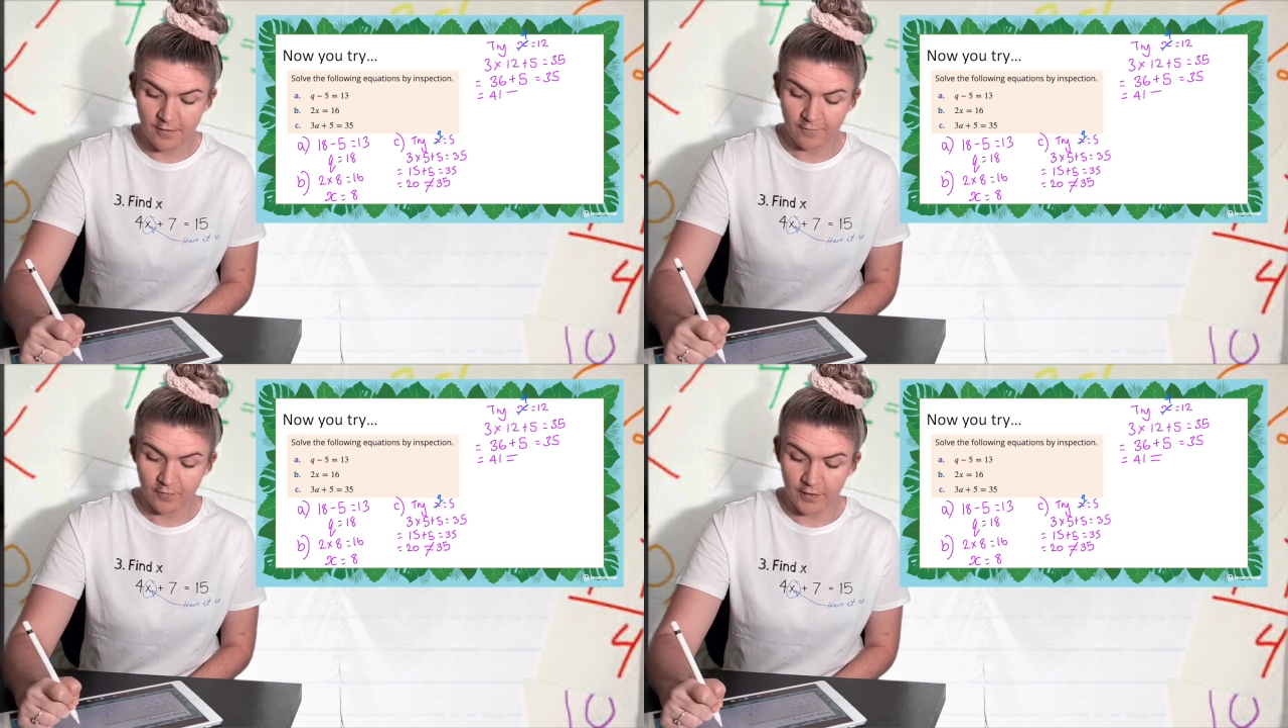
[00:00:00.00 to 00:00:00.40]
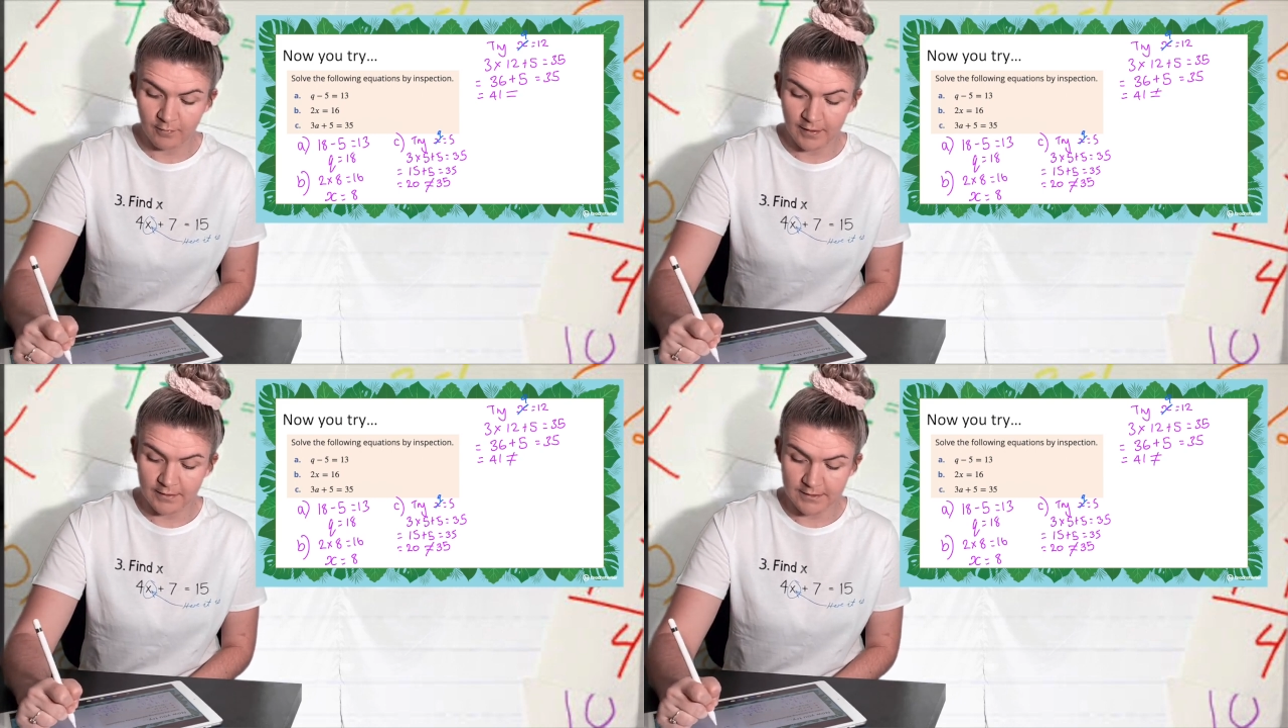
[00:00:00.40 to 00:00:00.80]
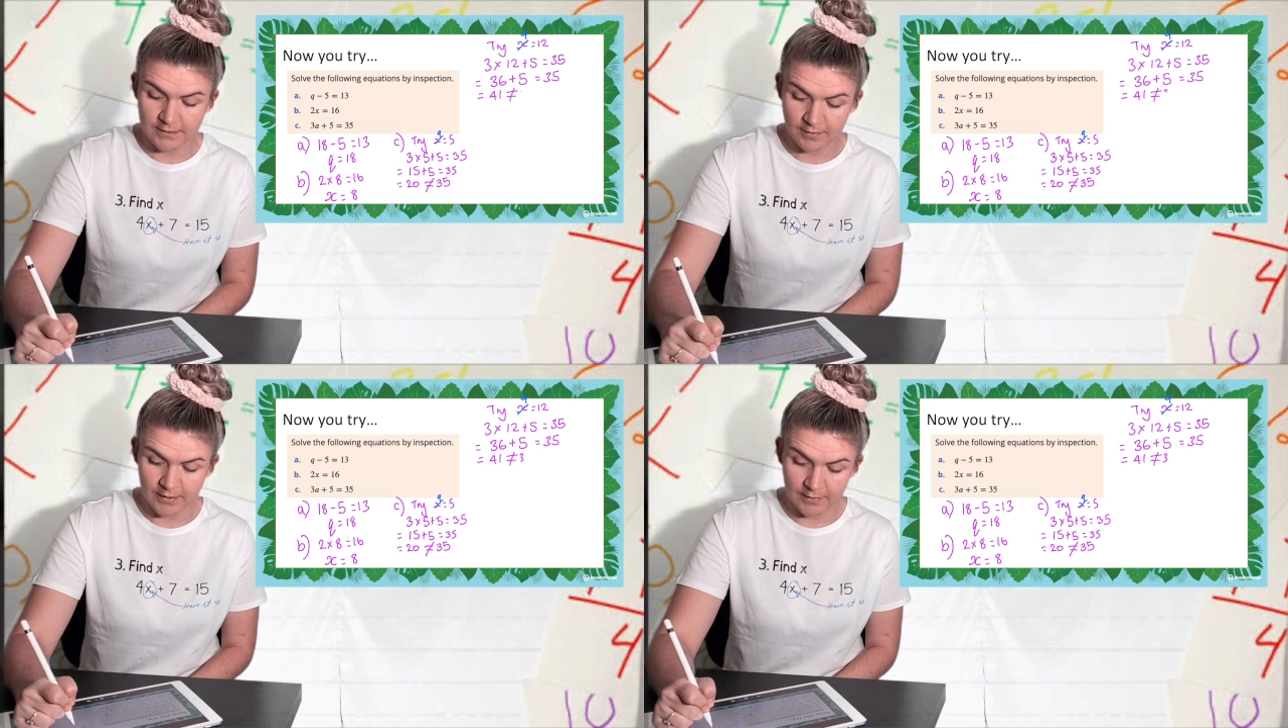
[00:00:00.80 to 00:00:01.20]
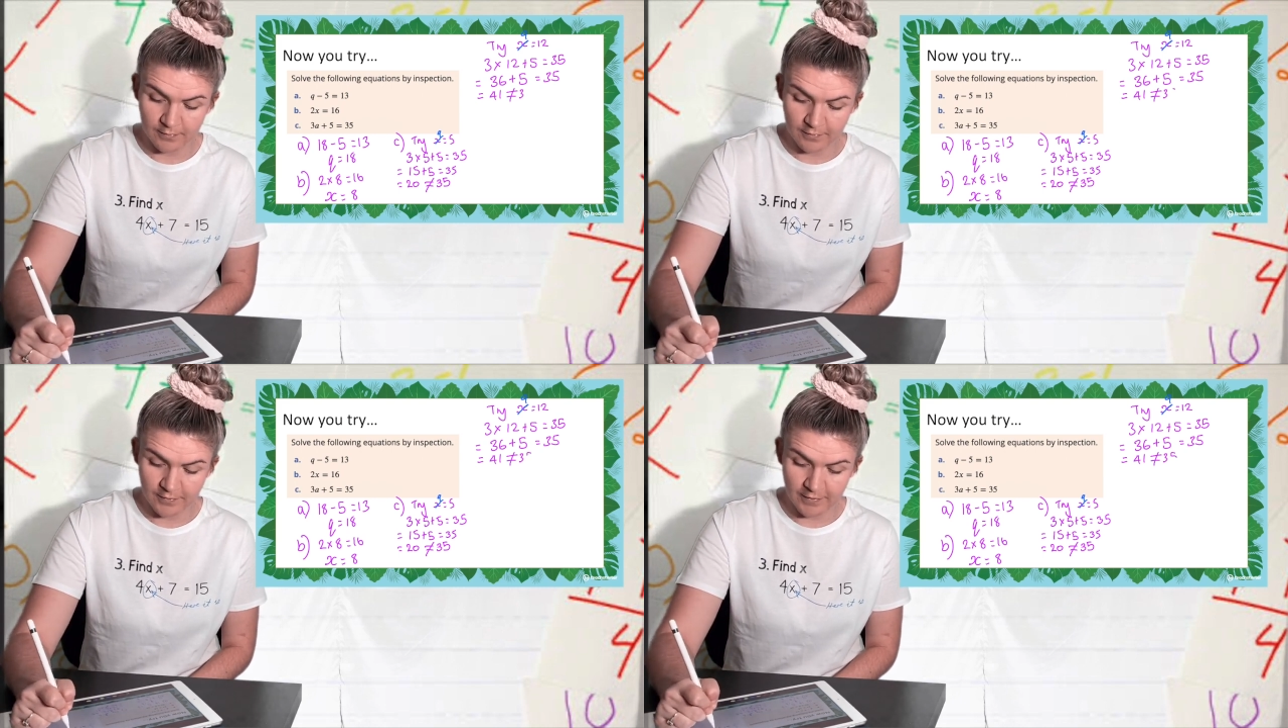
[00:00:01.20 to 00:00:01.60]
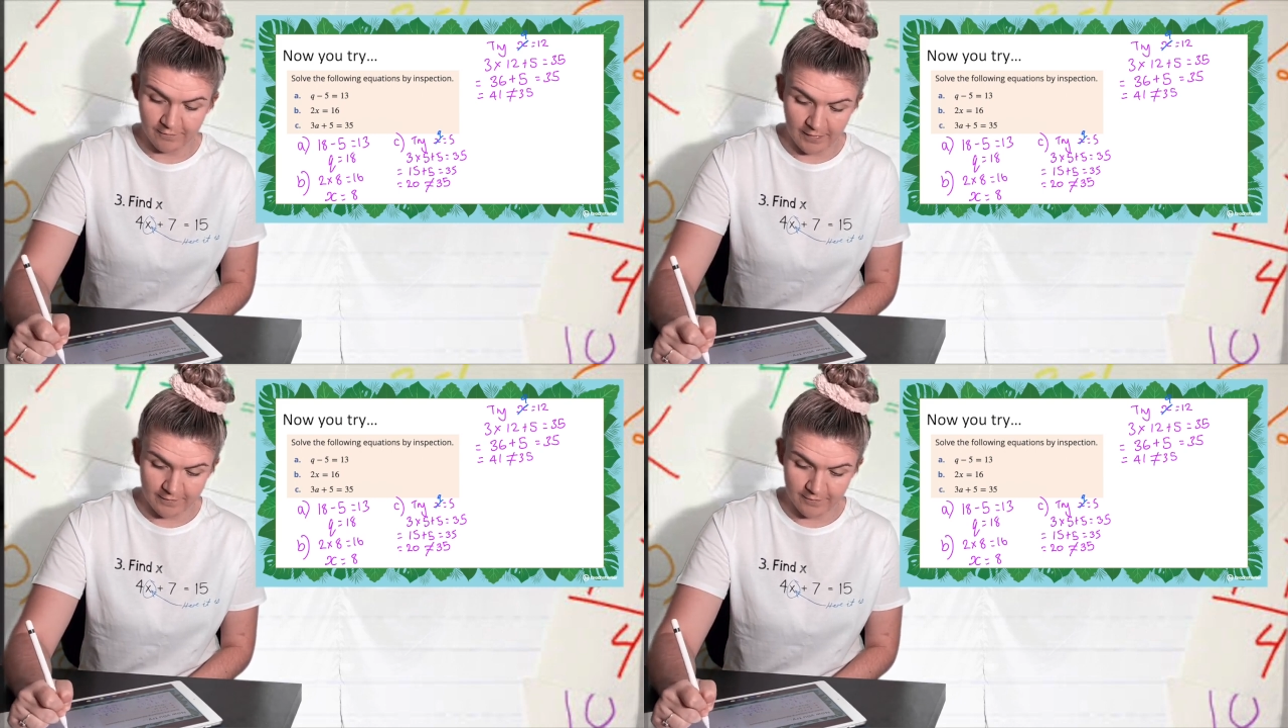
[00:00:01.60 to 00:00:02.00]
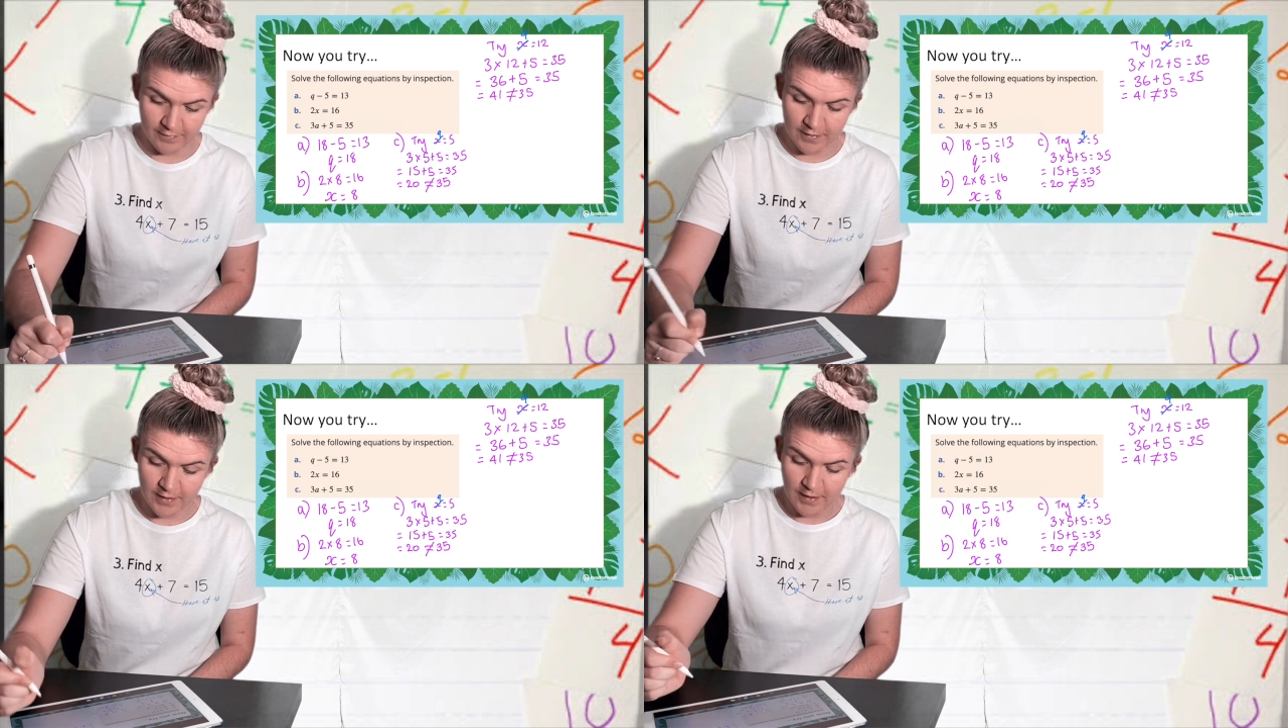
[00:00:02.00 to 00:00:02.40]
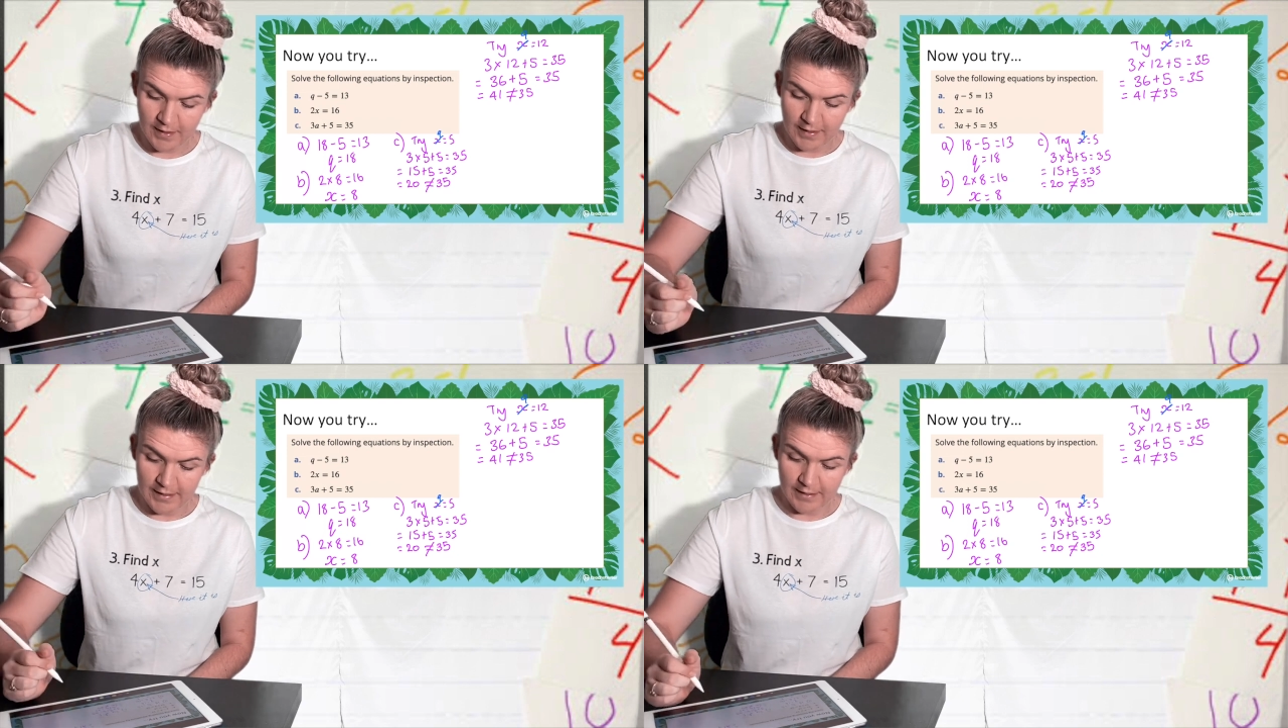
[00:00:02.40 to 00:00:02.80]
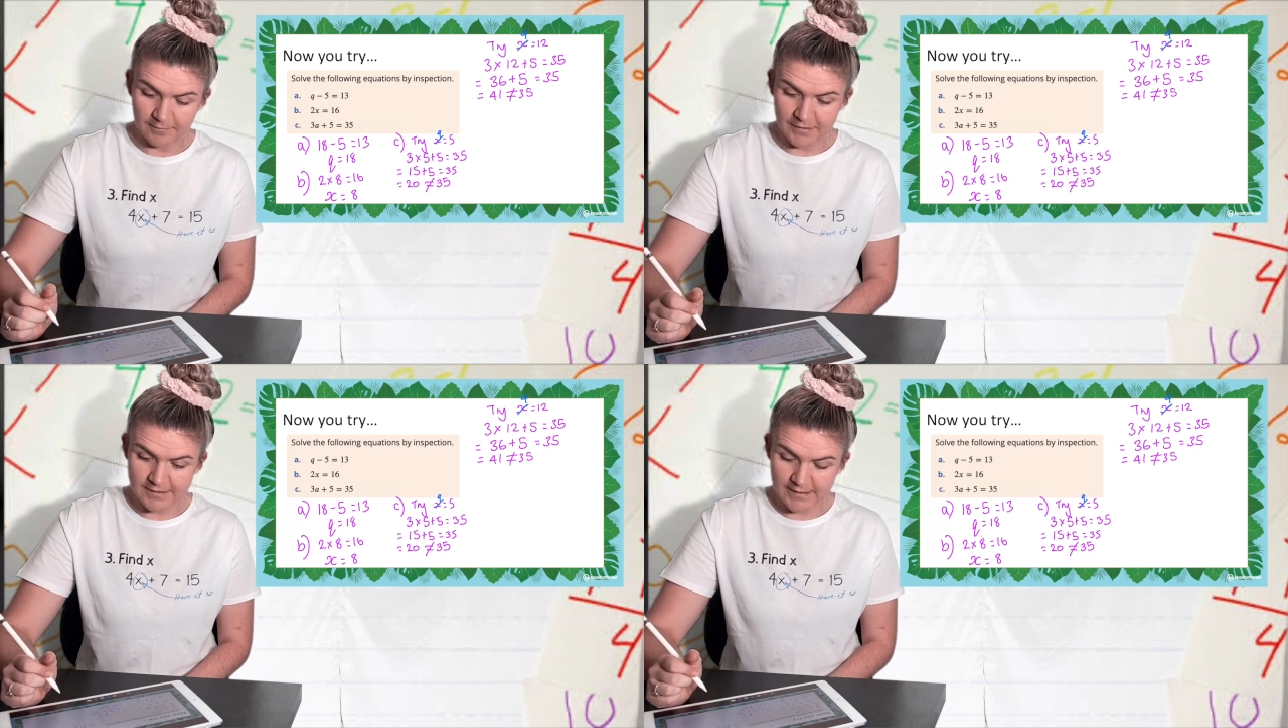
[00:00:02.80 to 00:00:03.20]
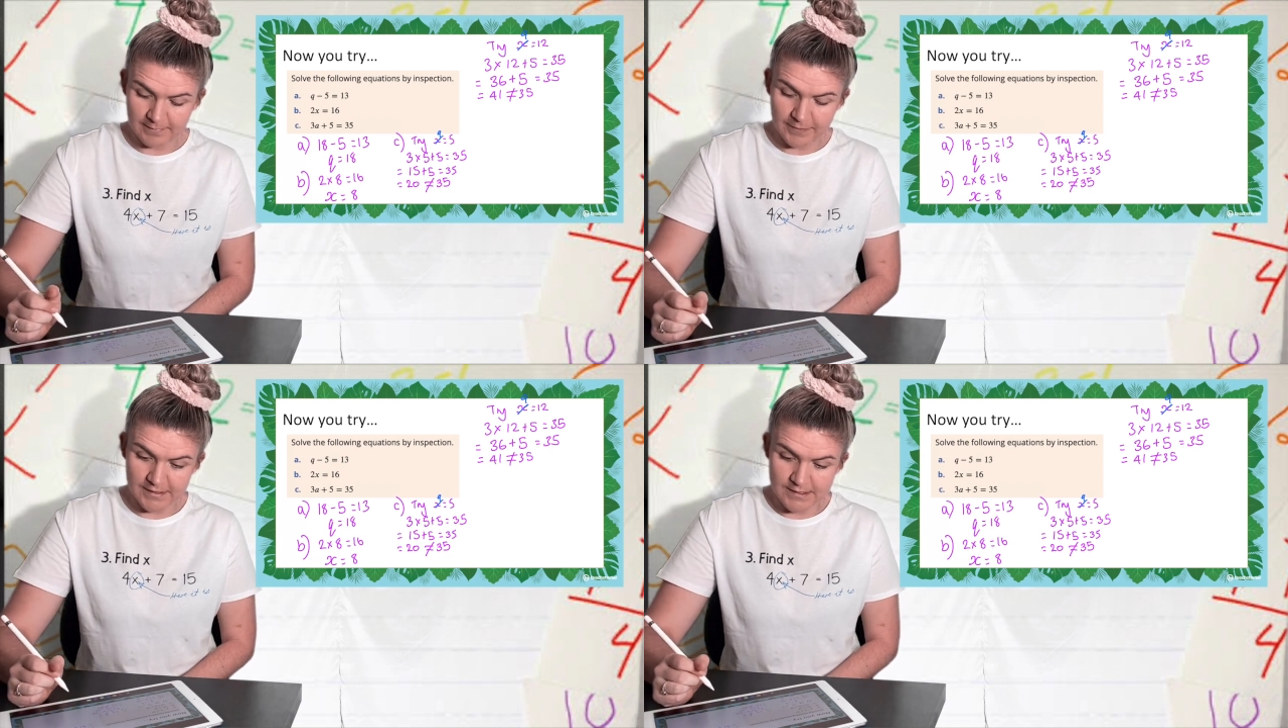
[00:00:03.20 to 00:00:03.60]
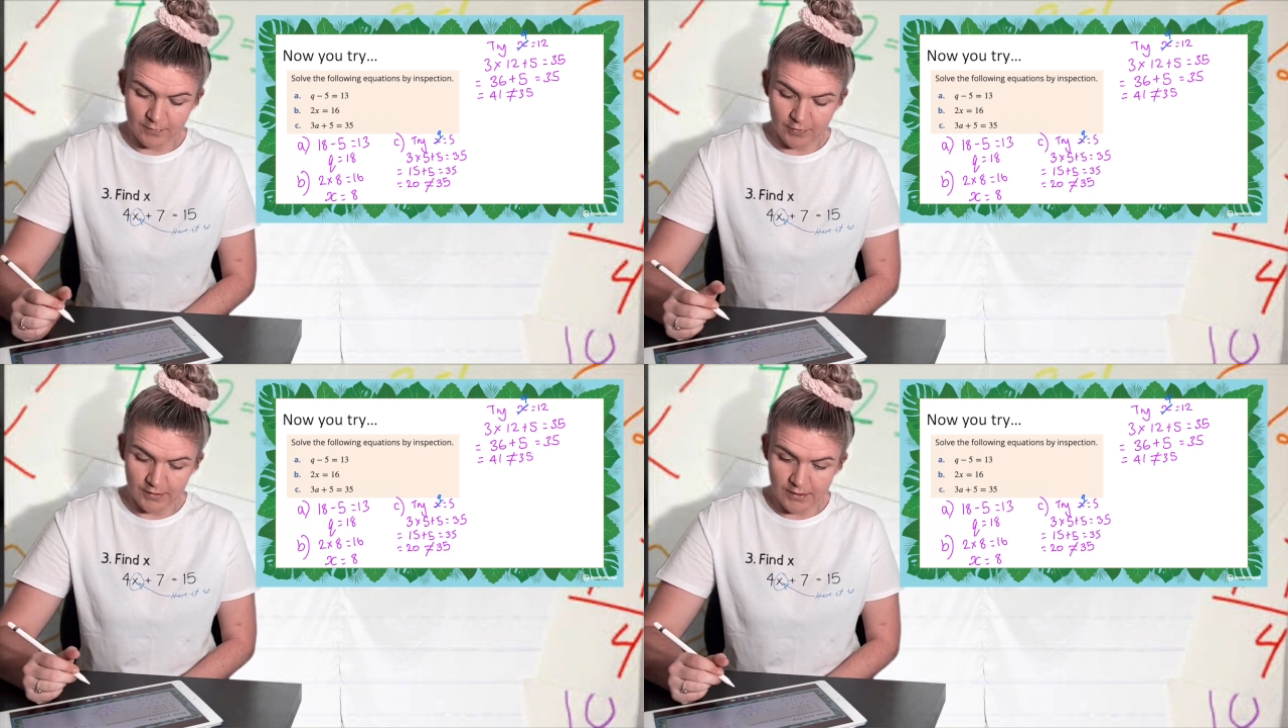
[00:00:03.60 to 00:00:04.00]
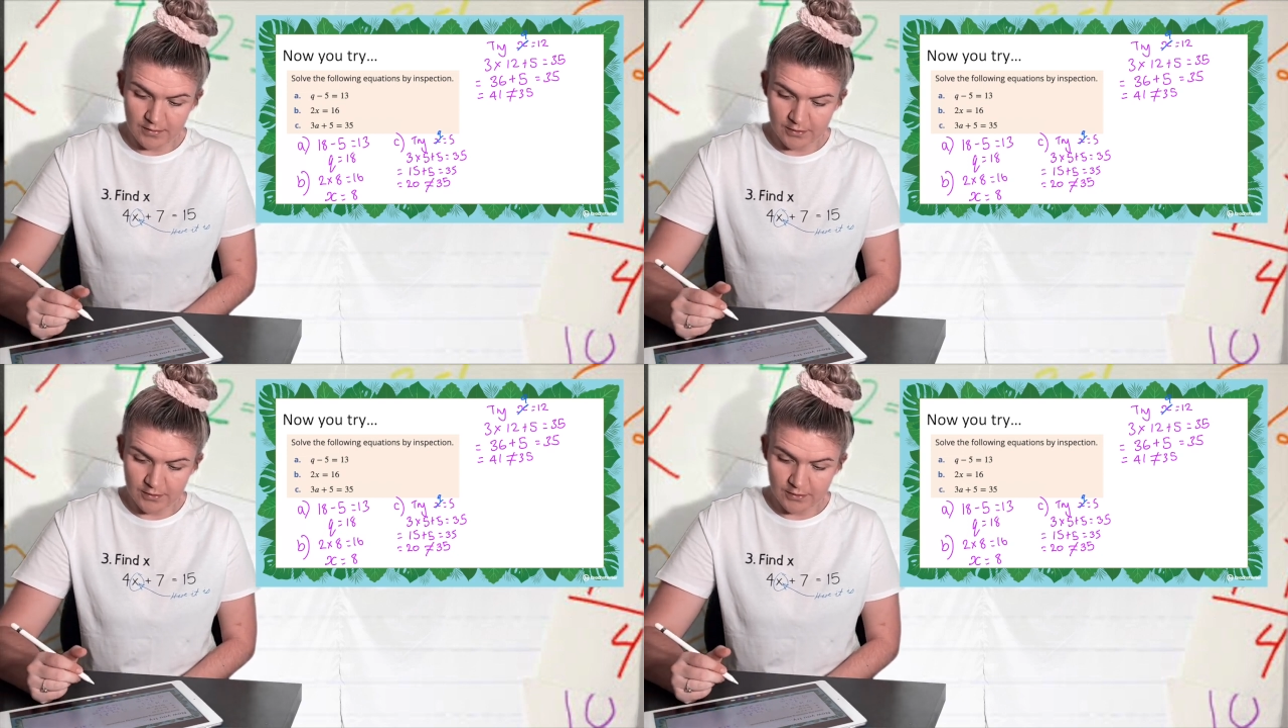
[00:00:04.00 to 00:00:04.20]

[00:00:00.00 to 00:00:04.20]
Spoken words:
41 does not equal 35. Let's get a bit smaller.